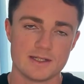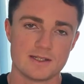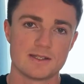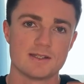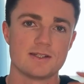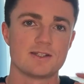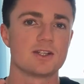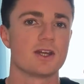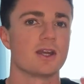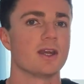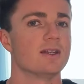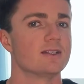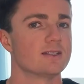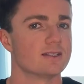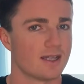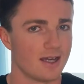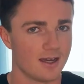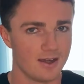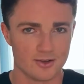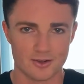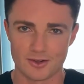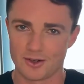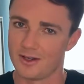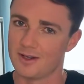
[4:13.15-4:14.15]
to change
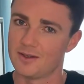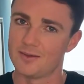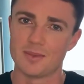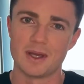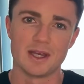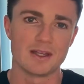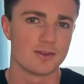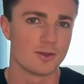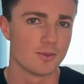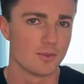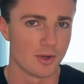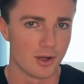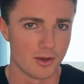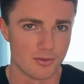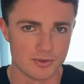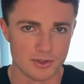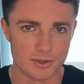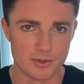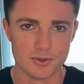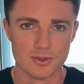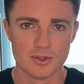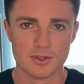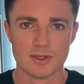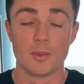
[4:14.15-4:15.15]
that, right? Make them love you.